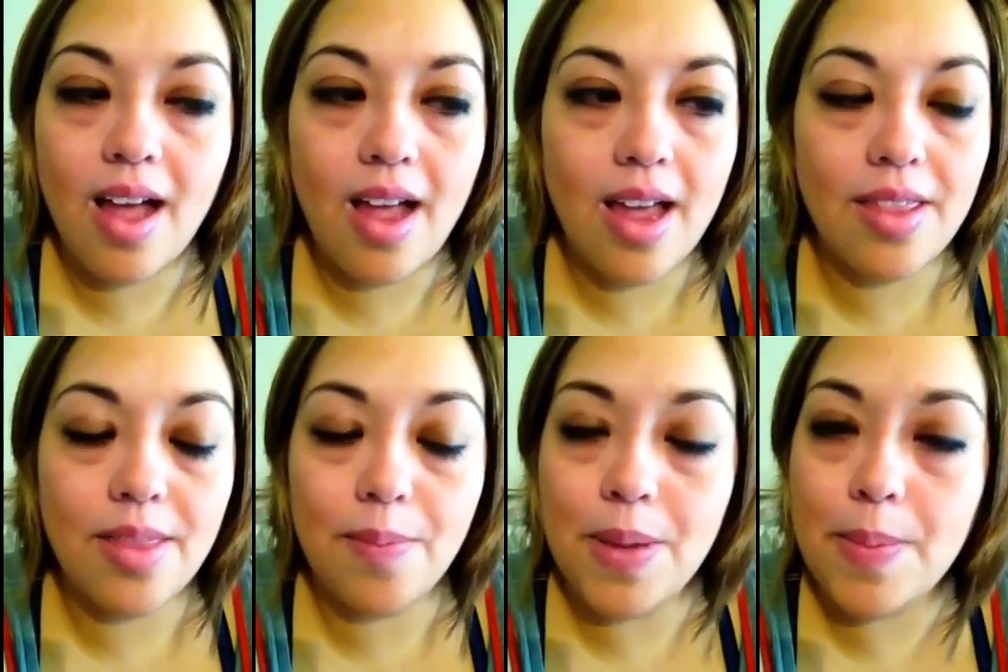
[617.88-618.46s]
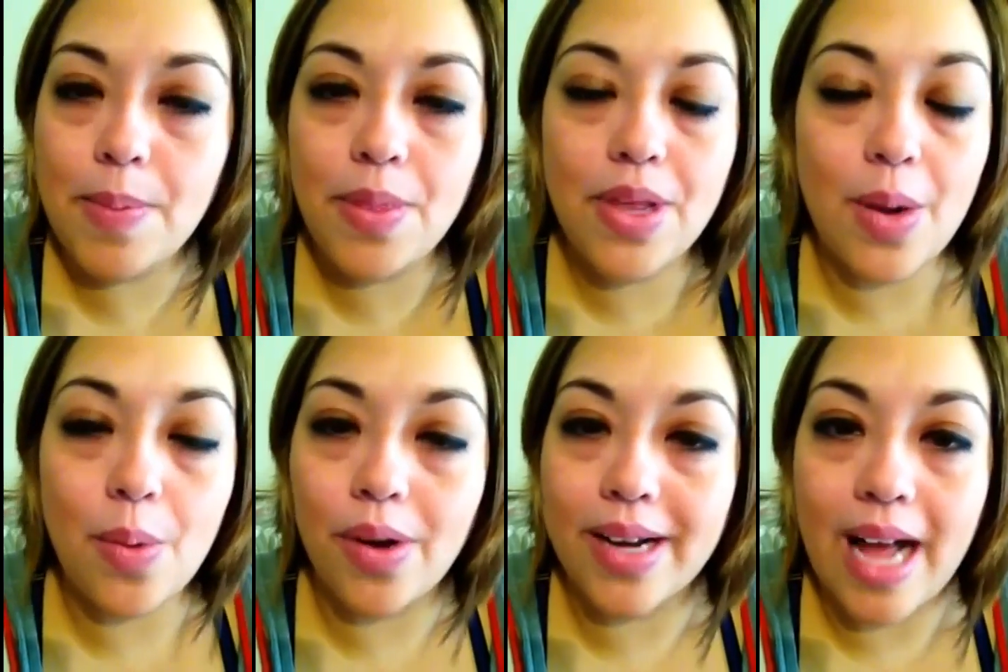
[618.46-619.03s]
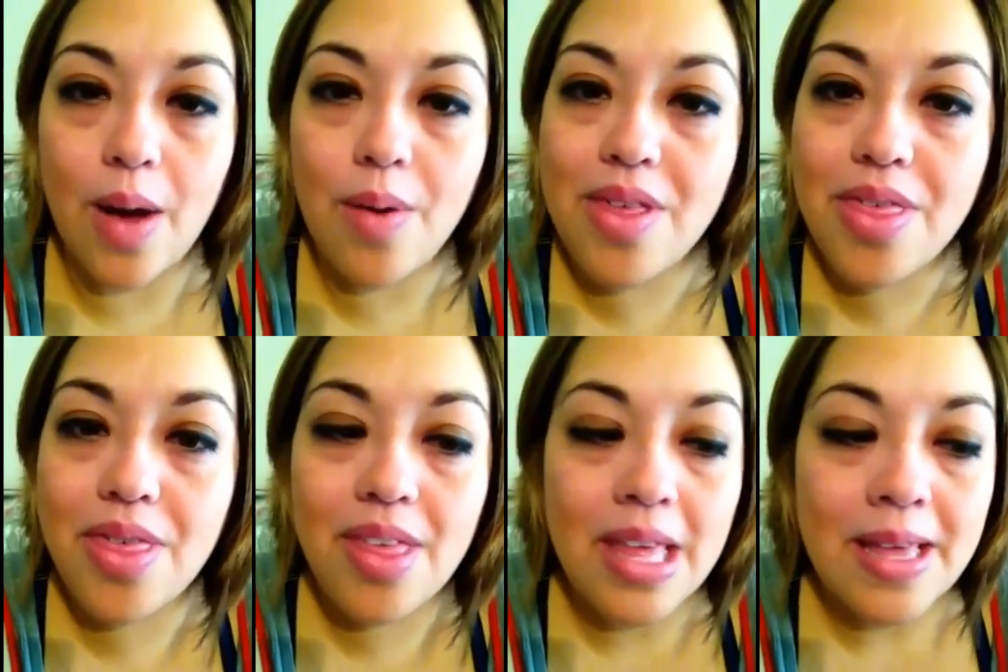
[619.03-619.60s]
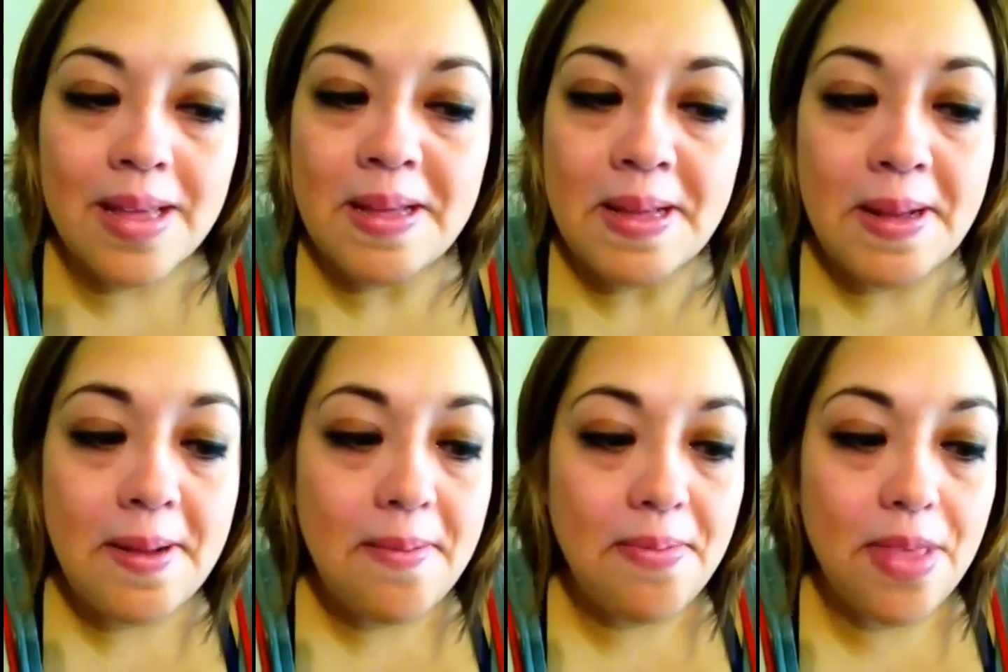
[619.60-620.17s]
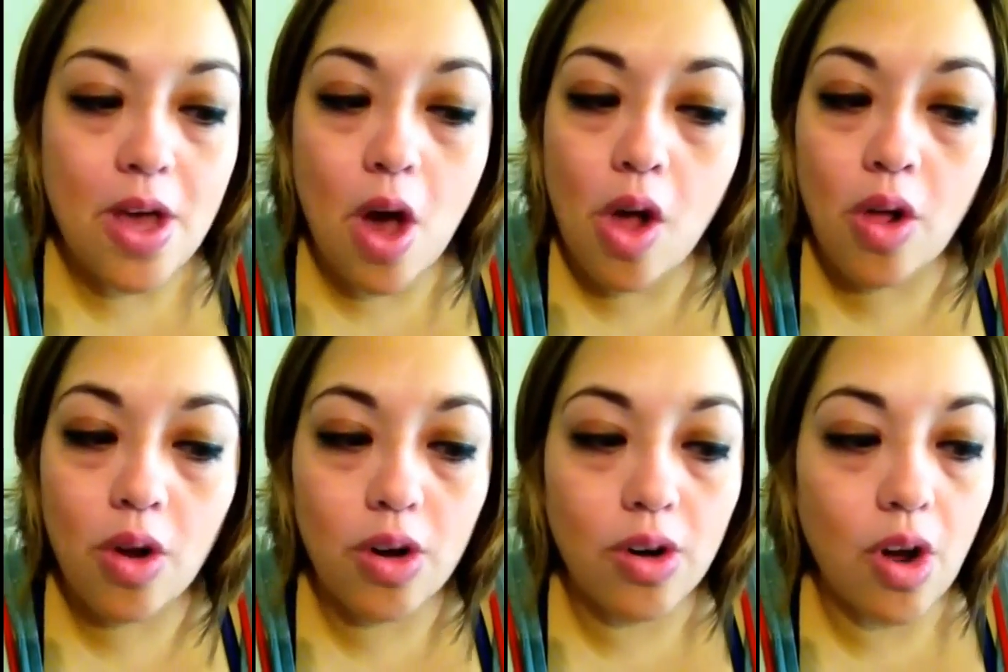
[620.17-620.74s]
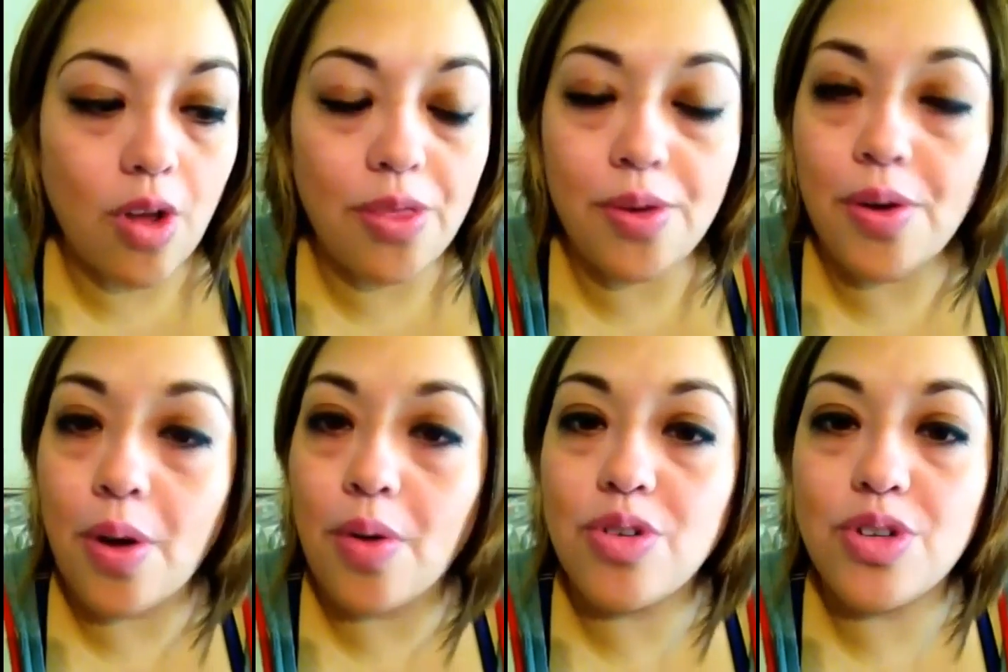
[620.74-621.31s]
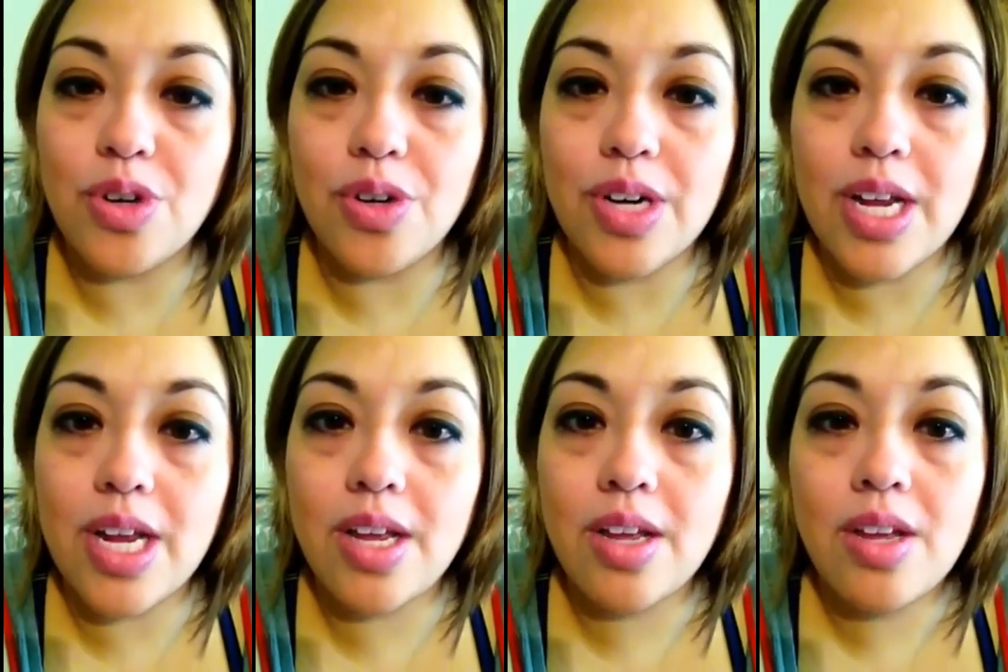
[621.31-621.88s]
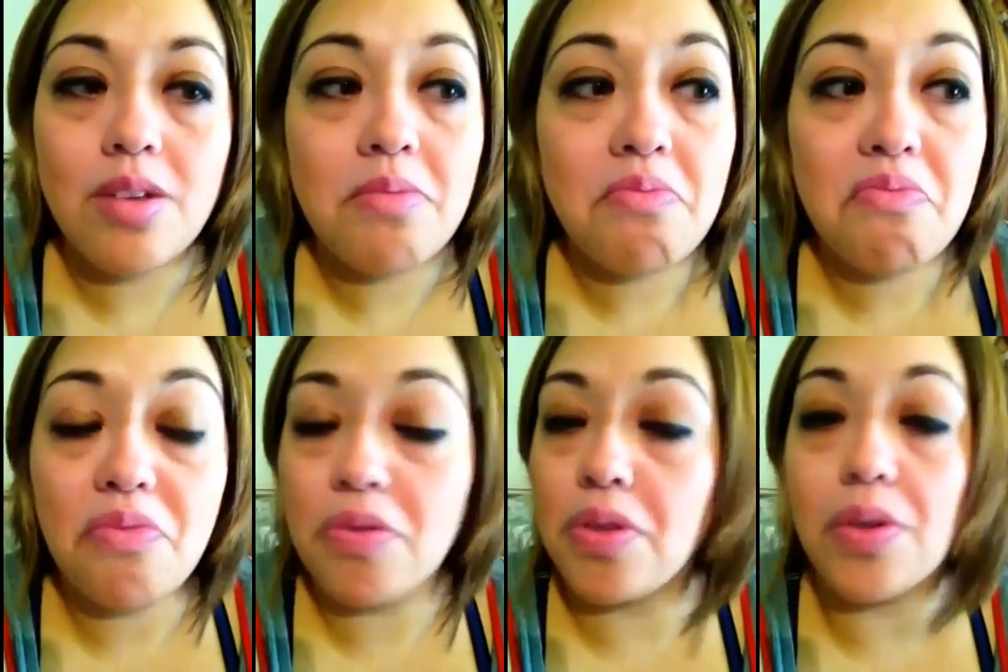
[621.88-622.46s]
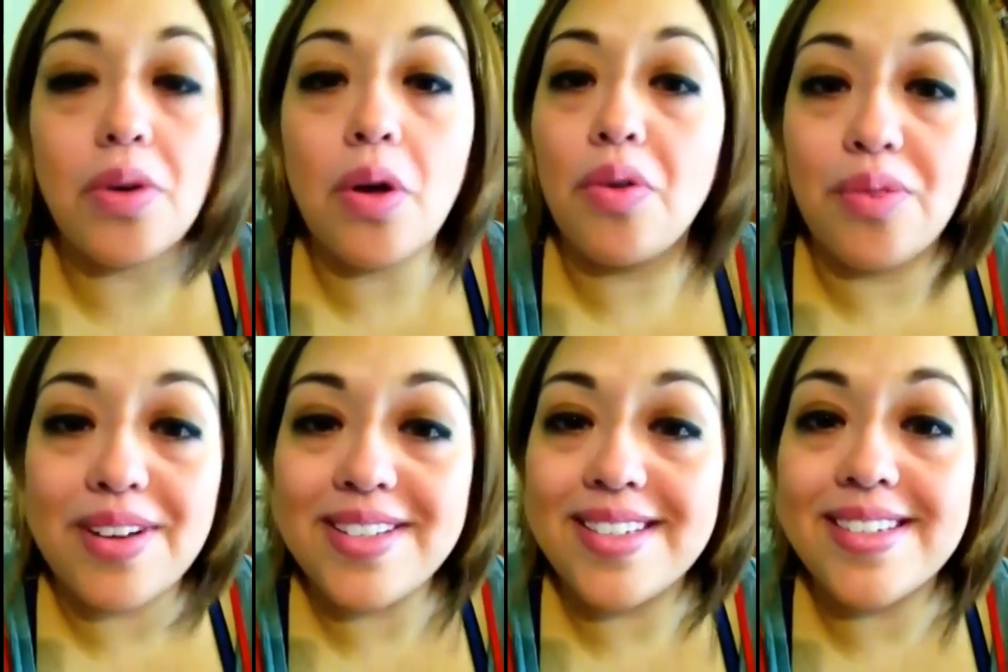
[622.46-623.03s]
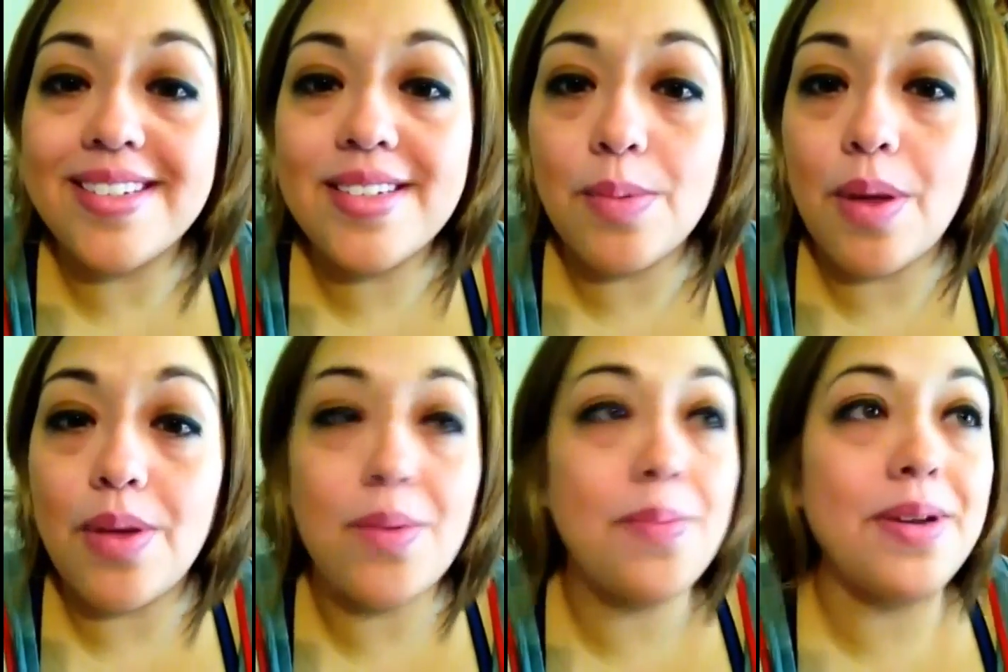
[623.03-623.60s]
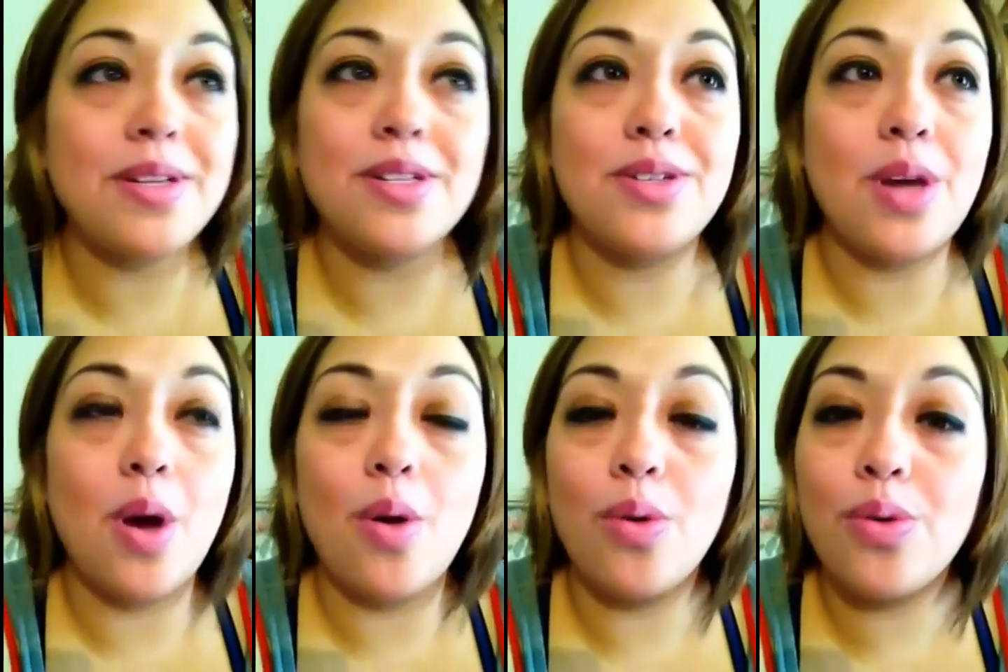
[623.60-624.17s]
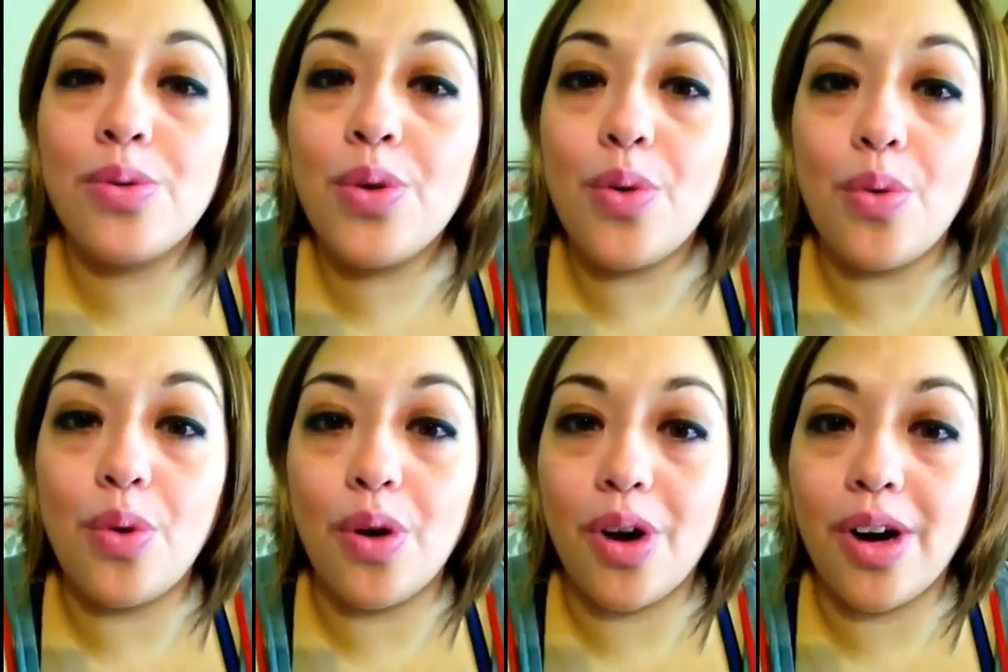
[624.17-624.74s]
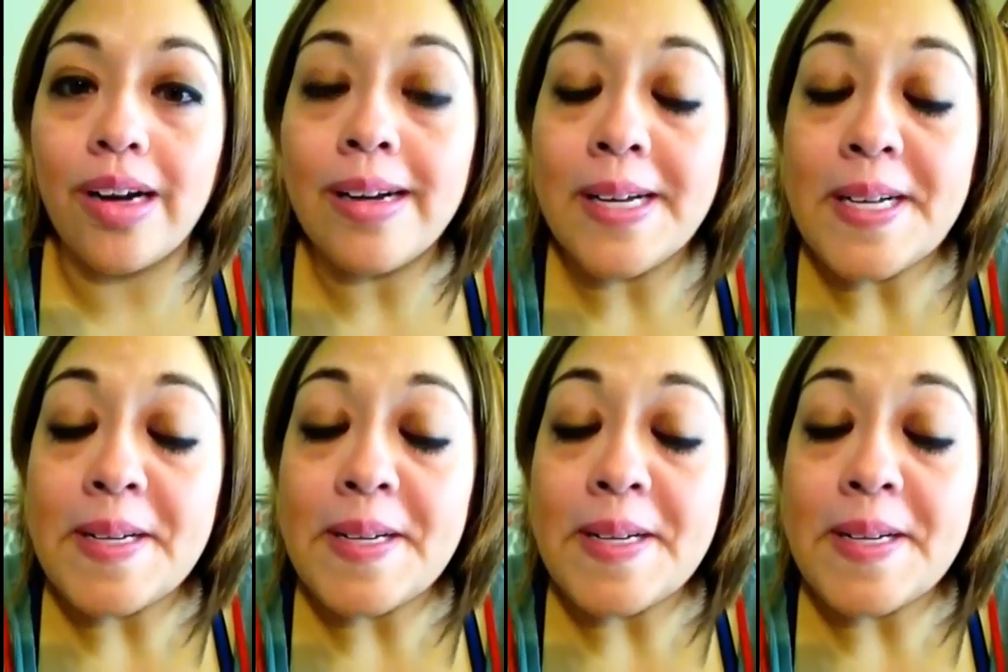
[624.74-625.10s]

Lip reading: And the people that I work out with, they all are on their own journey for their own reasons, whether it be to tone or